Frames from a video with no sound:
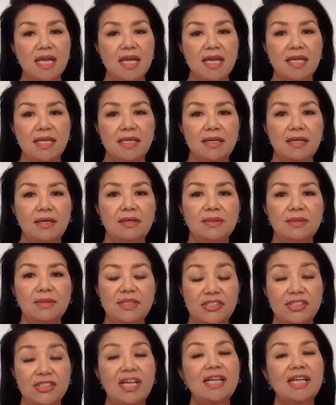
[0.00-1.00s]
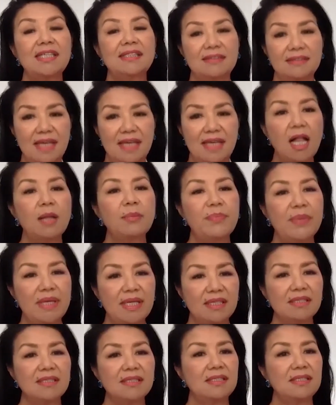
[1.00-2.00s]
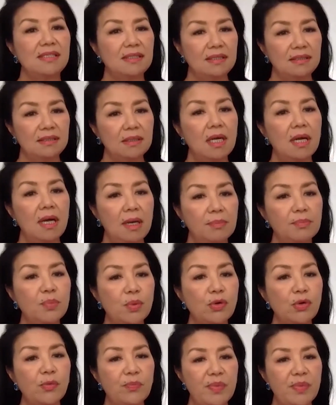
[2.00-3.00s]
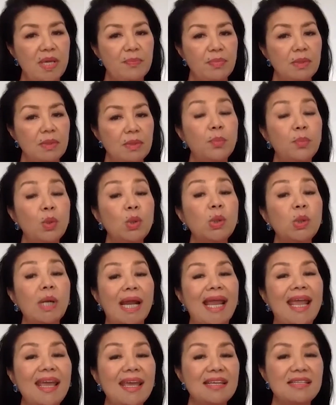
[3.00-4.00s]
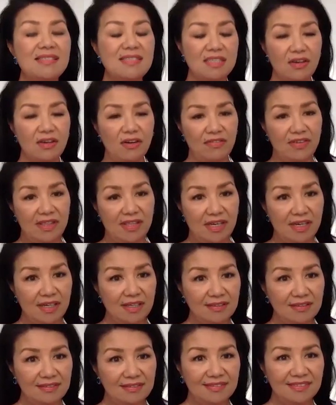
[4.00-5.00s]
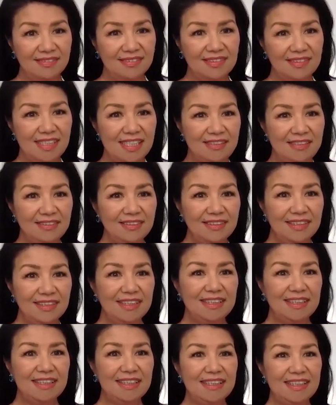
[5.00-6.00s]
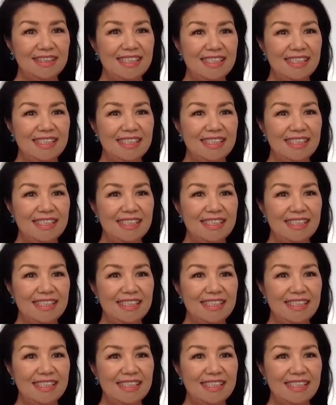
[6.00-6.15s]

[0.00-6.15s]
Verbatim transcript: you know start helping the uh, poor people poor kids over there you know mm.